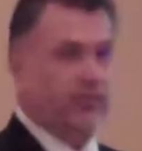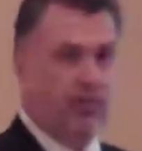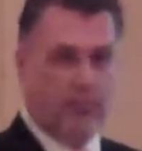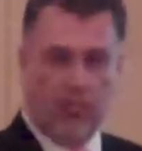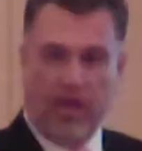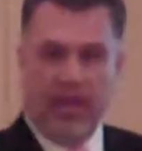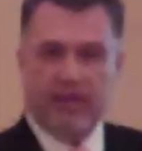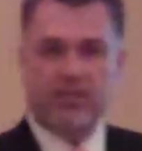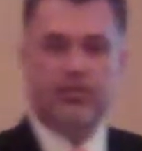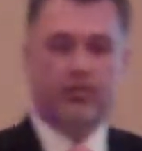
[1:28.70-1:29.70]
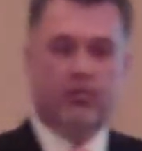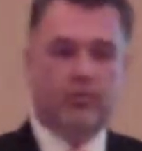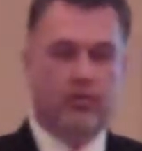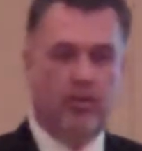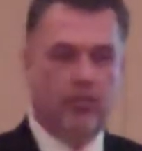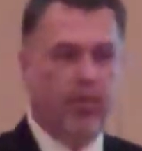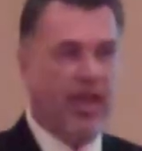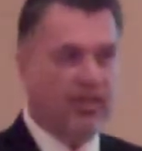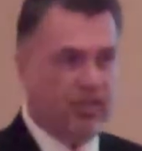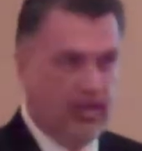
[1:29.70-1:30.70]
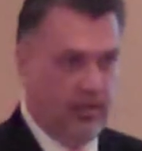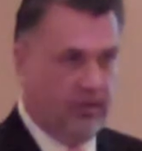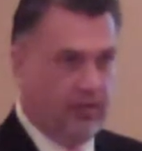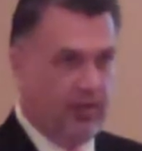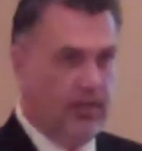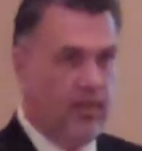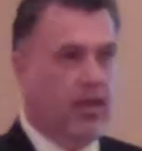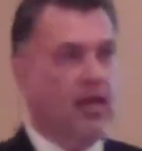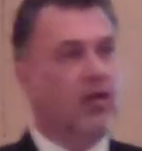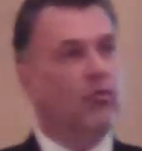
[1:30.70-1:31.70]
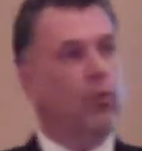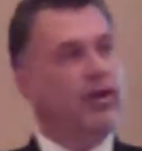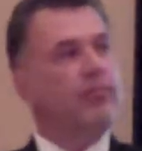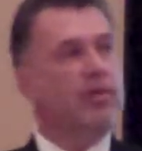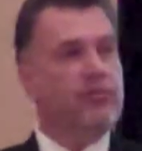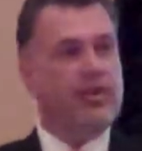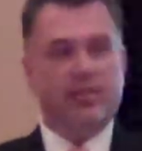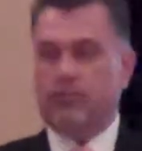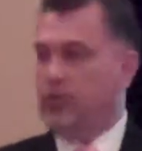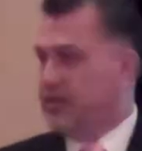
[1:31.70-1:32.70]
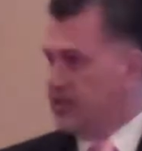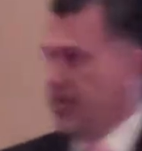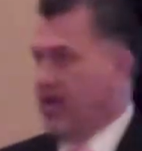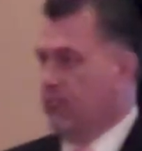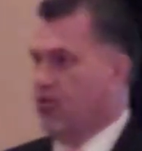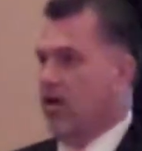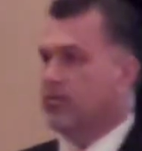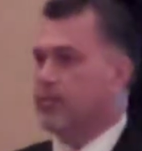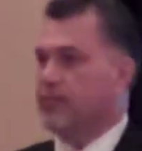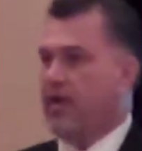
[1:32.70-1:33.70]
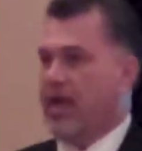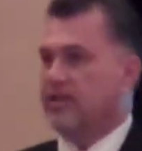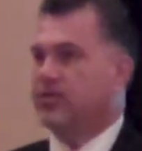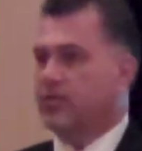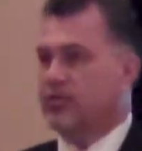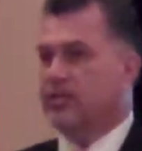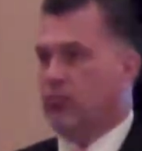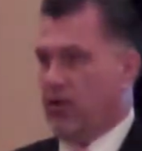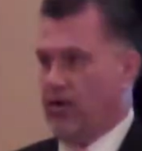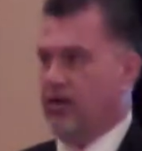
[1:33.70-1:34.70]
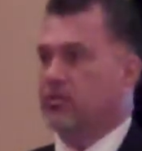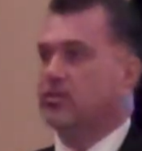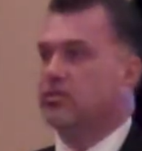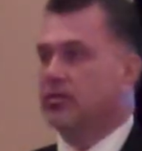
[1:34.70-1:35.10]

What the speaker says: if I'm a past due patient, would it be reasonable to say I'm probably past due somewhere else?